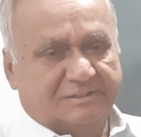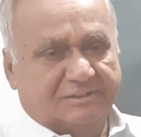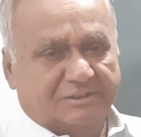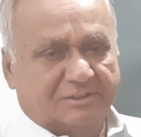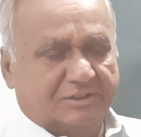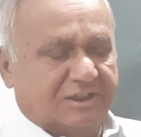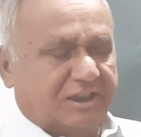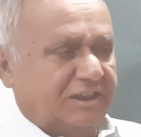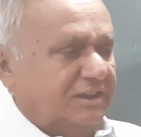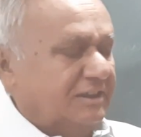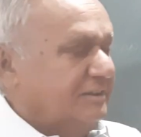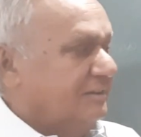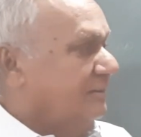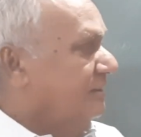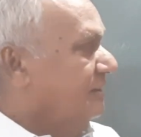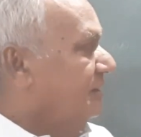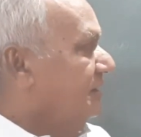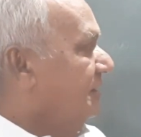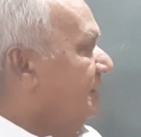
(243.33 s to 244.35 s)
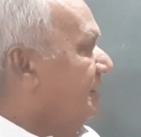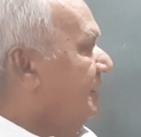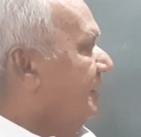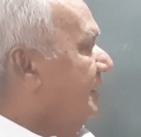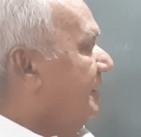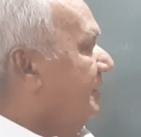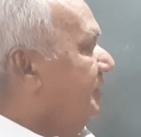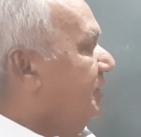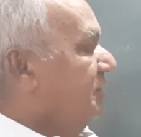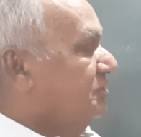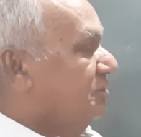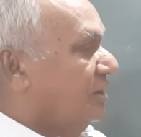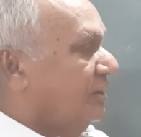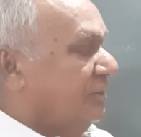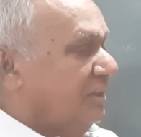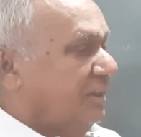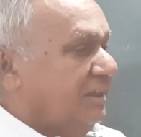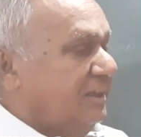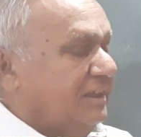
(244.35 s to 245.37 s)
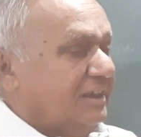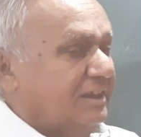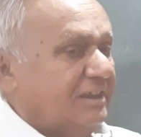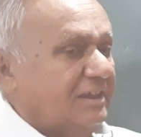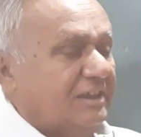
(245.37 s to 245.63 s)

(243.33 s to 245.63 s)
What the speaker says: Okay, these are the